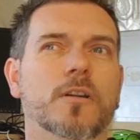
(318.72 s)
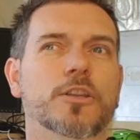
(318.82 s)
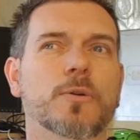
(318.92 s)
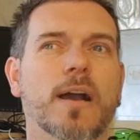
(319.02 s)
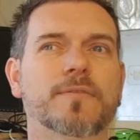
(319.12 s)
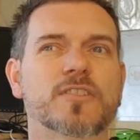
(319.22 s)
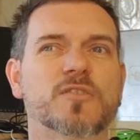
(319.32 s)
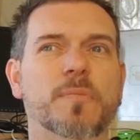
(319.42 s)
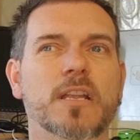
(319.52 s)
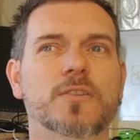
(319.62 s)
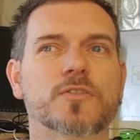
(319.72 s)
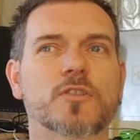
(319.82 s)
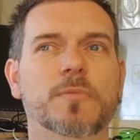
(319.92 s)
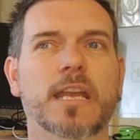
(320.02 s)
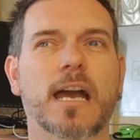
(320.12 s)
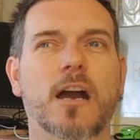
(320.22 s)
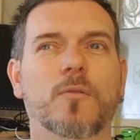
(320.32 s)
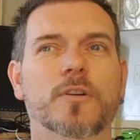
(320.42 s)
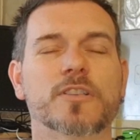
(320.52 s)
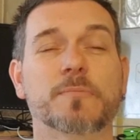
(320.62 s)
you have to spend so many
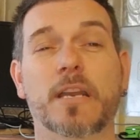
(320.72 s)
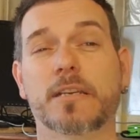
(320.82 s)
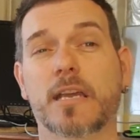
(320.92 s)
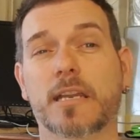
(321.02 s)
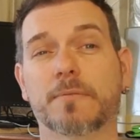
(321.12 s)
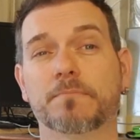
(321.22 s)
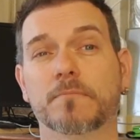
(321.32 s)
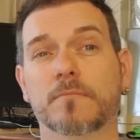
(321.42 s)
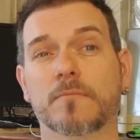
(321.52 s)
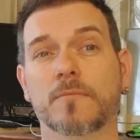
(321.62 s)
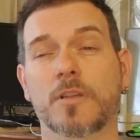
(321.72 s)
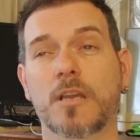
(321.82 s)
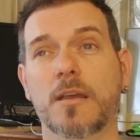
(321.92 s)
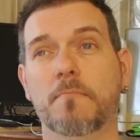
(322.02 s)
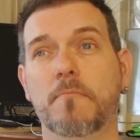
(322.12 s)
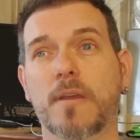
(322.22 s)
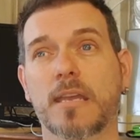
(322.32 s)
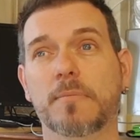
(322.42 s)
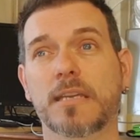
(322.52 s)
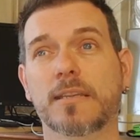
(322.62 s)
hours meditating.
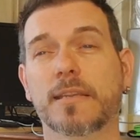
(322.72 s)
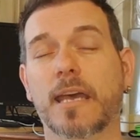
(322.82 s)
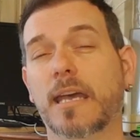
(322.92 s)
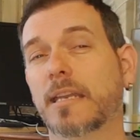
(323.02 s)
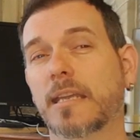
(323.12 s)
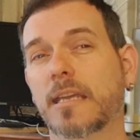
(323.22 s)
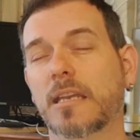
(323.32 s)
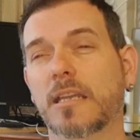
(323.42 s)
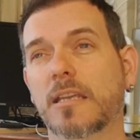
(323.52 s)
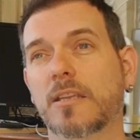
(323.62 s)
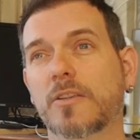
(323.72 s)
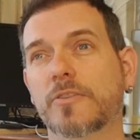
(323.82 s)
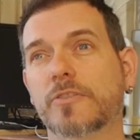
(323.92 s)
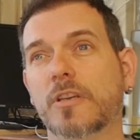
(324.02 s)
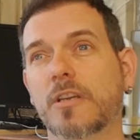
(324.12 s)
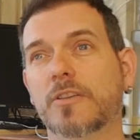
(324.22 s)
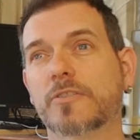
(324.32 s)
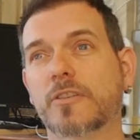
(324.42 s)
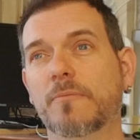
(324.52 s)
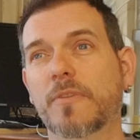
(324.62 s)
Maybe that it is
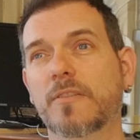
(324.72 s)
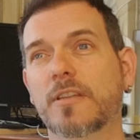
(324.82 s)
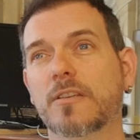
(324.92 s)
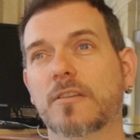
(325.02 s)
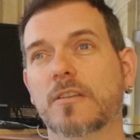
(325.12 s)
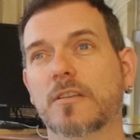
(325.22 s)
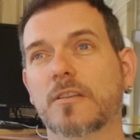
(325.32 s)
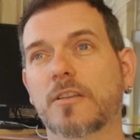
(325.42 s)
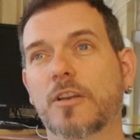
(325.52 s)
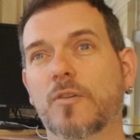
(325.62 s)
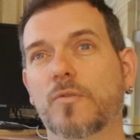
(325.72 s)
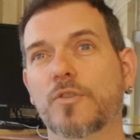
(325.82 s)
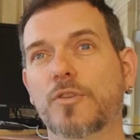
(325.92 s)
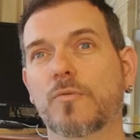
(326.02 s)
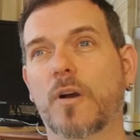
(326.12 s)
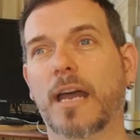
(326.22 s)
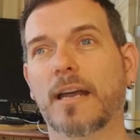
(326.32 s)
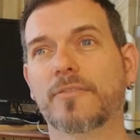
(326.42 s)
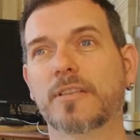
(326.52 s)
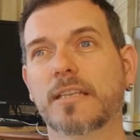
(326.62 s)
something that, you
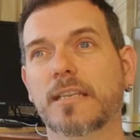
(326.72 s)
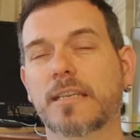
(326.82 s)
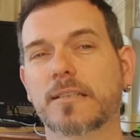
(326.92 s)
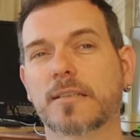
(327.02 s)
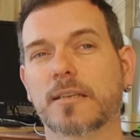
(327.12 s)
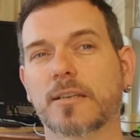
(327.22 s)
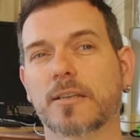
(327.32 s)
have to eat